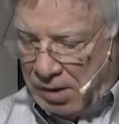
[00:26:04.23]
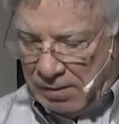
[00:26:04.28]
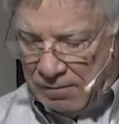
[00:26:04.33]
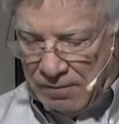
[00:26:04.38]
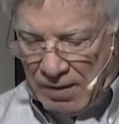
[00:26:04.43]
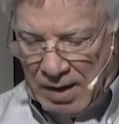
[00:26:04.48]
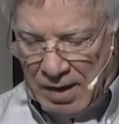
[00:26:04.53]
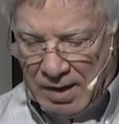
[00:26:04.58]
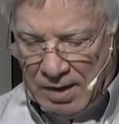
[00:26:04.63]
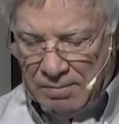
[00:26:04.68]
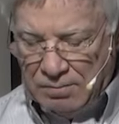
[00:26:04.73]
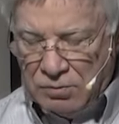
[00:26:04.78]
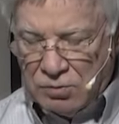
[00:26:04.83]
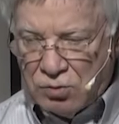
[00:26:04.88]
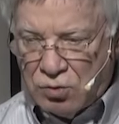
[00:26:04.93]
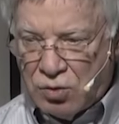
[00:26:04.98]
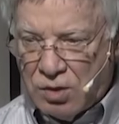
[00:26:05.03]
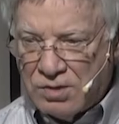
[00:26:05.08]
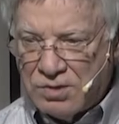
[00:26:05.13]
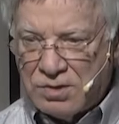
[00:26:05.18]
But if I'm
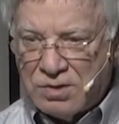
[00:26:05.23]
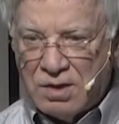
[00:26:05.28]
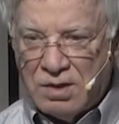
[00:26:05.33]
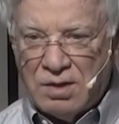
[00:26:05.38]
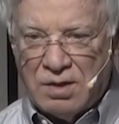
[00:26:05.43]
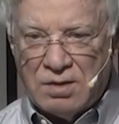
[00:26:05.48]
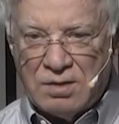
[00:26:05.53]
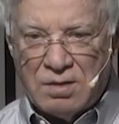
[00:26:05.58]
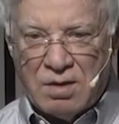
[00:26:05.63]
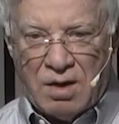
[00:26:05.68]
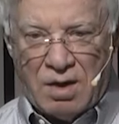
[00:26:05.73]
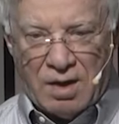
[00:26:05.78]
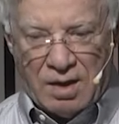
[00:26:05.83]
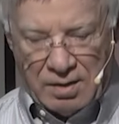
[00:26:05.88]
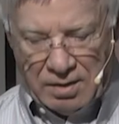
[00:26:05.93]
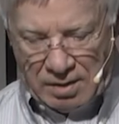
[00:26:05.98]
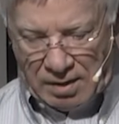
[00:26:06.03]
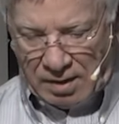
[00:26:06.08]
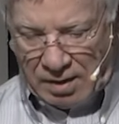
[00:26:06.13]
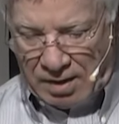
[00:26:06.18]
trusting in
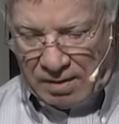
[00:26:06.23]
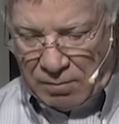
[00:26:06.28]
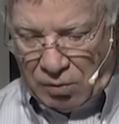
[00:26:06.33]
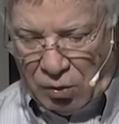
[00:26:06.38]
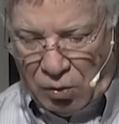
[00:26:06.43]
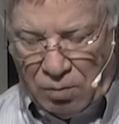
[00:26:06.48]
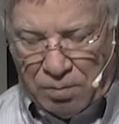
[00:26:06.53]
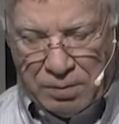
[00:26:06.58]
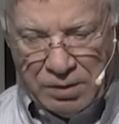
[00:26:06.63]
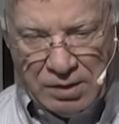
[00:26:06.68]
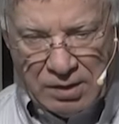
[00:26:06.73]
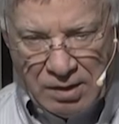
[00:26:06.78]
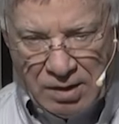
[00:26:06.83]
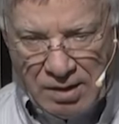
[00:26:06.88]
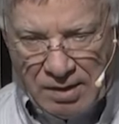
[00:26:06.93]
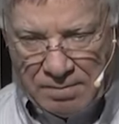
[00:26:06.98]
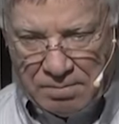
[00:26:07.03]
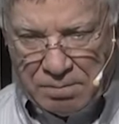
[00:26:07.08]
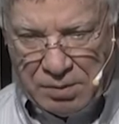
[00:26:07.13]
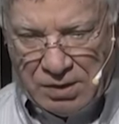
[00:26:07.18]
God and I'm open to
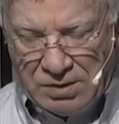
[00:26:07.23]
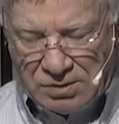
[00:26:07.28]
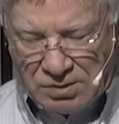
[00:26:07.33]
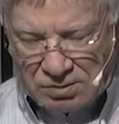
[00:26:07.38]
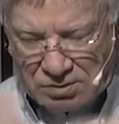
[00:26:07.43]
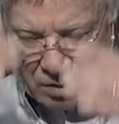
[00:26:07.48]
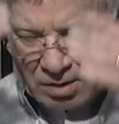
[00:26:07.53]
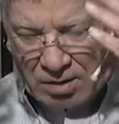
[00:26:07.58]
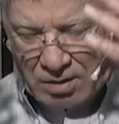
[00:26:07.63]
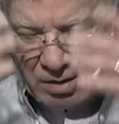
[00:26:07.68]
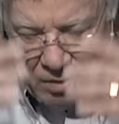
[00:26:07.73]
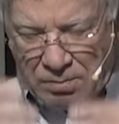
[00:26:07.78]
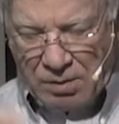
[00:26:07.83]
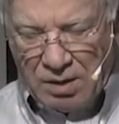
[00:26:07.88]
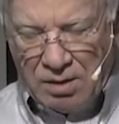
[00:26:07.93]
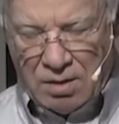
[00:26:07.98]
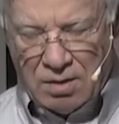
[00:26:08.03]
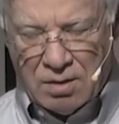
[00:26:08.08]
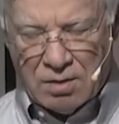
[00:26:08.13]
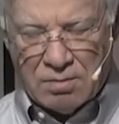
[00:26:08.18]
God and peace is guarding
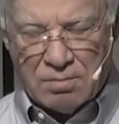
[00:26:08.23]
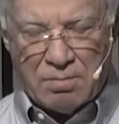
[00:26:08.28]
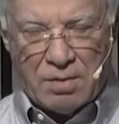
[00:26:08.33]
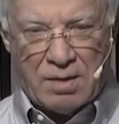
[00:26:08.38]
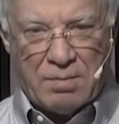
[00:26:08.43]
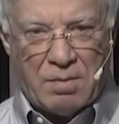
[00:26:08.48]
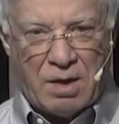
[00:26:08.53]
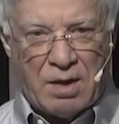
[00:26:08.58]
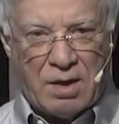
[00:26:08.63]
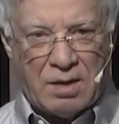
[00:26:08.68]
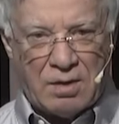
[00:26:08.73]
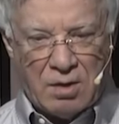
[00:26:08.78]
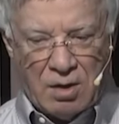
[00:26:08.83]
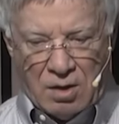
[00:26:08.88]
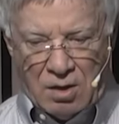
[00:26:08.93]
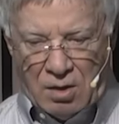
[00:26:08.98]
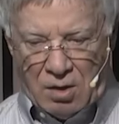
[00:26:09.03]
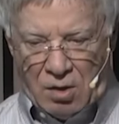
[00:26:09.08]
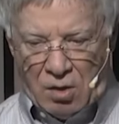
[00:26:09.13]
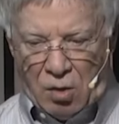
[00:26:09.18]
my heart and my mind,
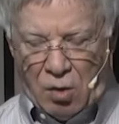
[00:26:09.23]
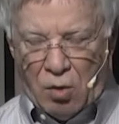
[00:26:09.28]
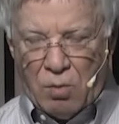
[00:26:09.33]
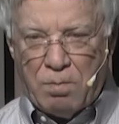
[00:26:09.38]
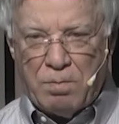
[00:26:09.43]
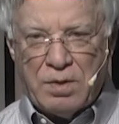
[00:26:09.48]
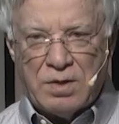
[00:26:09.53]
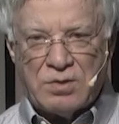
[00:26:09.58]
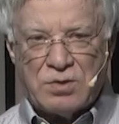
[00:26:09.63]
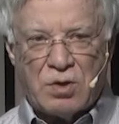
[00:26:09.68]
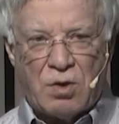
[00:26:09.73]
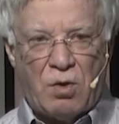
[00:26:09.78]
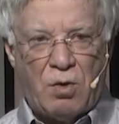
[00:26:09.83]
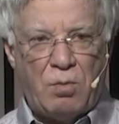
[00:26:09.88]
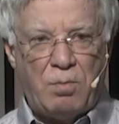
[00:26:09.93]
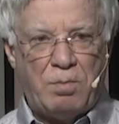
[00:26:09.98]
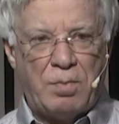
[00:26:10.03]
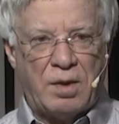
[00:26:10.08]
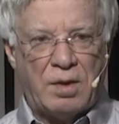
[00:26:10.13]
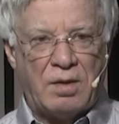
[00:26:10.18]
hope is
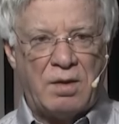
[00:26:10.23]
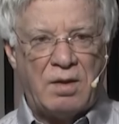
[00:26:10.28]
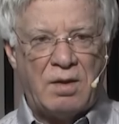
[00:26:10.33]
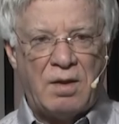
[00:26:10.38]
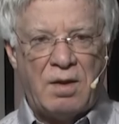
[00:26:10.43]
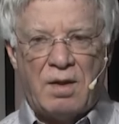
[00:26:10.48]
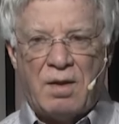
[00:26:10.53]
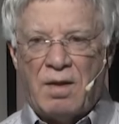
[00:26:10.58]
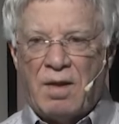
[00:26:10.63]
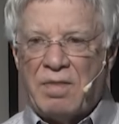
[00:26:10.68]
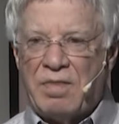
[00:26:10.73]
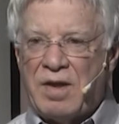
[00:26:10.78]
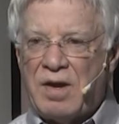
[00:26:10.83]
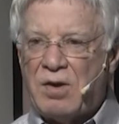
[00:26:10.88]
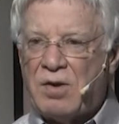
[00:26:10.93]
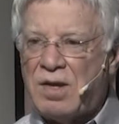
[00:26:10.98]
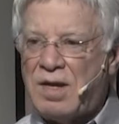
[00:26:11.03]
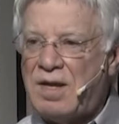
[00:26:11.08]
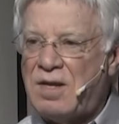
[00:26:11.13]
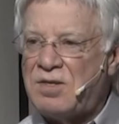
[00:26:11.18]
open,
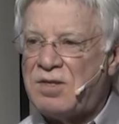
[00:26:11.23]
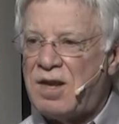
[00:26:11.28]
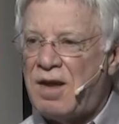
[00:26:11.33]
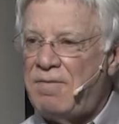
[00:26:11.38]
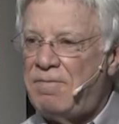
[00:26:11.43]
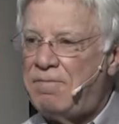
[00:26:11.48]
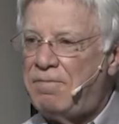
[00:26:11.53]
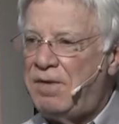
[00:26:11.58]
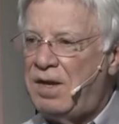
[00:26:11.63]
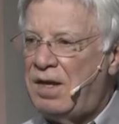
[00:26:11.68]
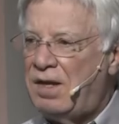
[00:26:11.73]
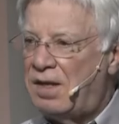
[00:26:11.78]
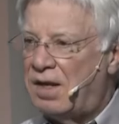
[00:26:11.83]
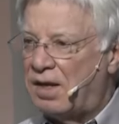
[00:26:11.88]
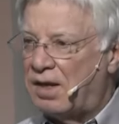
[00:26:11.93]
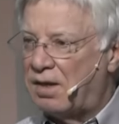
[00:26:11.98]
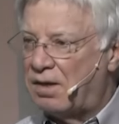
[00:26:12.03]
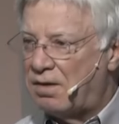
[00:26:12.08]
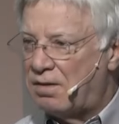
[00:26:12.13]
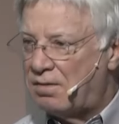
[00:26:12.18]
there is a
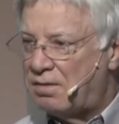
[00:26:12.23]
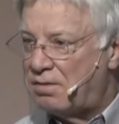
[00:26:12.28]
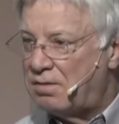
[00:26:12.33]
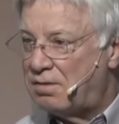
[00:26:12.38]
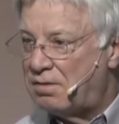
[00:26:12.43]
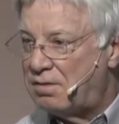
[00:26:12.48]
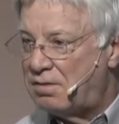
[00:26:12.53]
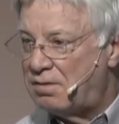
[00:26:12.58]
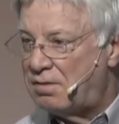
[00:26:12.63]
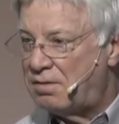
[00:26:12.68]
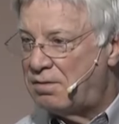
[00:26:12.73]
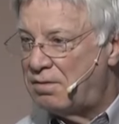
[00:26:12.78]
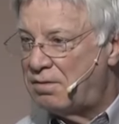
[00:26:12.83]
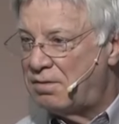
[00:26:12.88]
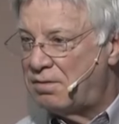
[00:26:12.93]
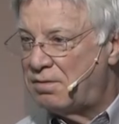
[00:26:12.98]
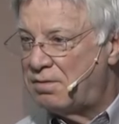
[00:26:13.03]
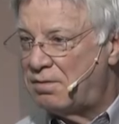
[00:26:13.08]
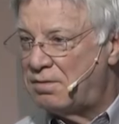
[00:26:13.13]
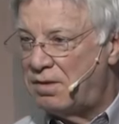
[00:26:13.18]
feeling,
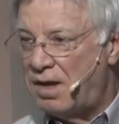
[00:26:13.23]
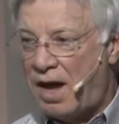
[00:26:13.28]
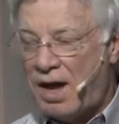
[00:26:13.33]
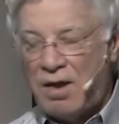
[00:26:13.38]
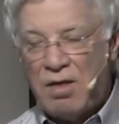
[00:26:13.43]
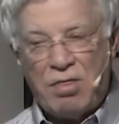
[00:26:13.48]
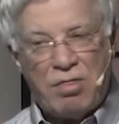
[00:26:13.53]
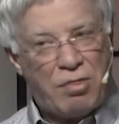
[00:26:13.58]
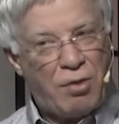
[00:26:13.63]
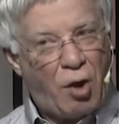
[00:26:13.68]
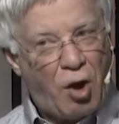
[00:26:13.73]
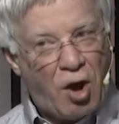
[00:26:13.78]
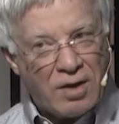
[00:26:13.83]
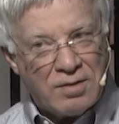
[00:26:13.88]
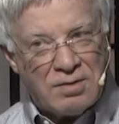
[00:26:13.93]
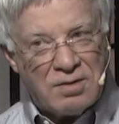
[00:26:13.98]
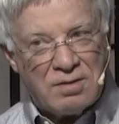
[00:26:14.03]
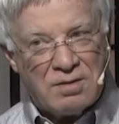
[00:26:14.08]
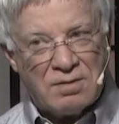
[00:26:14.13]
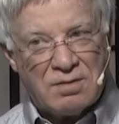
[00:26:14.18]
not a
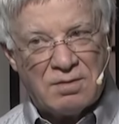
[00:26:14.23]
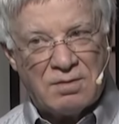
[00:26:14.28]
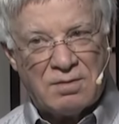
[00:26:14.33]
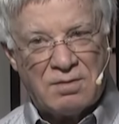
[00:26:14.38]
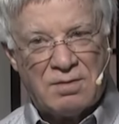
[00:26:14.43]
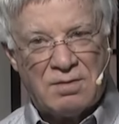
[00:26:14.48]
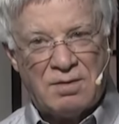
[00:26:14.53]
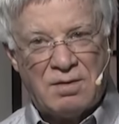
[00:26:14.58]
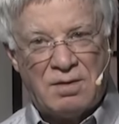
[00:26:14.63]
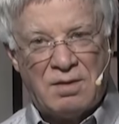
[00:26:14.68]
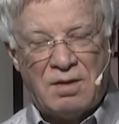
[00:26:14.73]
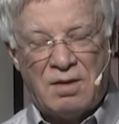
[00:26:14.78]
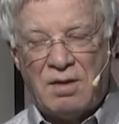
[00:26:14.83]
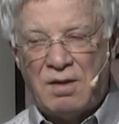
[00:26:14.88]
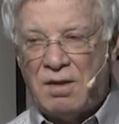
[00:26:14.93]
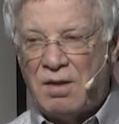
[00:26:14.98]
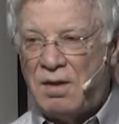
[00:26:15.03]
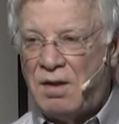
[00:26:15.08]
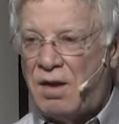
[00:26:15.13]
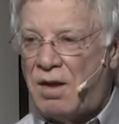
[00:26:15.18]
thought,
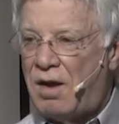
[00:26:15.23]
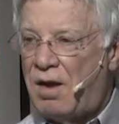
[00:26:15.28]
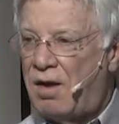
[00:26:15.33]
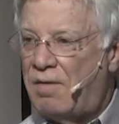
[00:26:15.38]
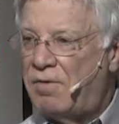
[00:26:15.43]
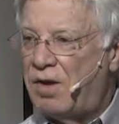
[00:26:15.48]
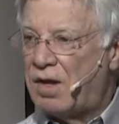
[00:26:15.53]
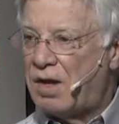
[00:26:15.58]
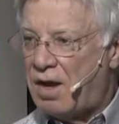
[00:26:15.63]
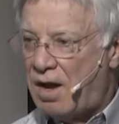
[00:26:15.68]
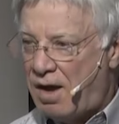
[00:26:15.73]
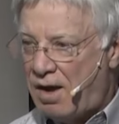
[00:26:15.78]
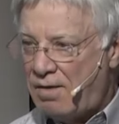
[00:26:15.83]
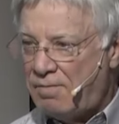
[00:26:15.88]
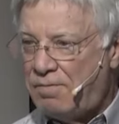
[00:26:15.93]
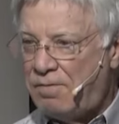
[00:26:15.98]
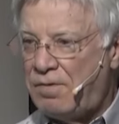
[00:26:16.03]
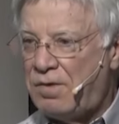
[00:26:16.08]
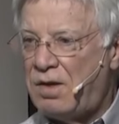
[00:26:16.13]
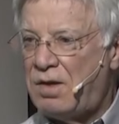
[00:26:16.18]
of a
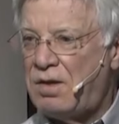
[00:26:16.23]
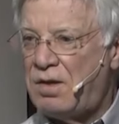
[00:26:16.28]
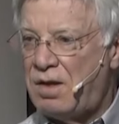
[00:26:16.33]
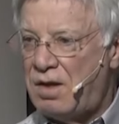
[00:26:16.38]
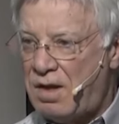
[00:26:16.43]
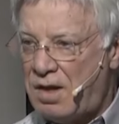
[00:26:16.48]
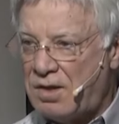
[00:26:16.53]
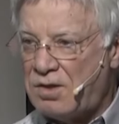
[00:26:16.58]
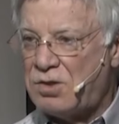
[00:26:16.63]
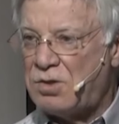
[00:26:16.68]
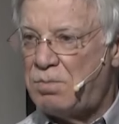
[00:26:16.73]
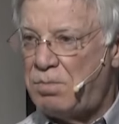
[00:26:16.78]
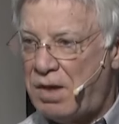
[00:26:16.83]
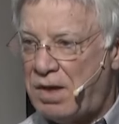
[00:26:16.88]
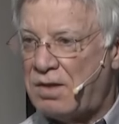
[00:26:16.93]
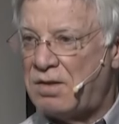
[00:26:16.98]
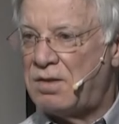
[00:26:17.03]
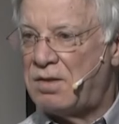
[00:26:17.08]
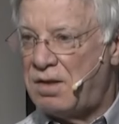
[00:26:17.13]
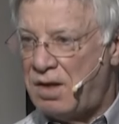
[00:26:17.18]
confident
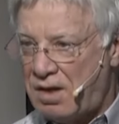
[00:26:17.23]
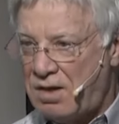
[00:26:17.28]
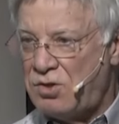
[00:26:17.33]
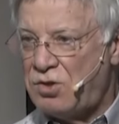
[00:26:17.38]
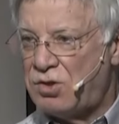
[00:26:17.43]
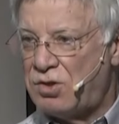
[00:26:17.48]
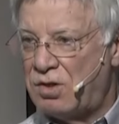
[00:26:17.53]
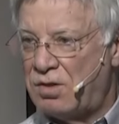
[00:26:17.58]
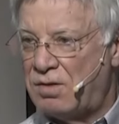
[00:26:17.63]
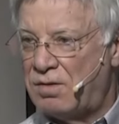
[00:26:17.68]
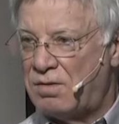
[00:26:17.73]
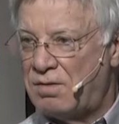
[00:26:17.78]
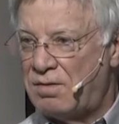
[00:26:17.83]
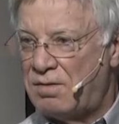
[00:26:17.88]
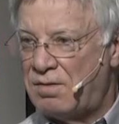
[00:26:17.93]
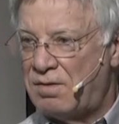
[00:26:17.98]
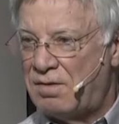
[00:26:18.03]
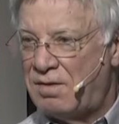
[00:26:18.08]
expectation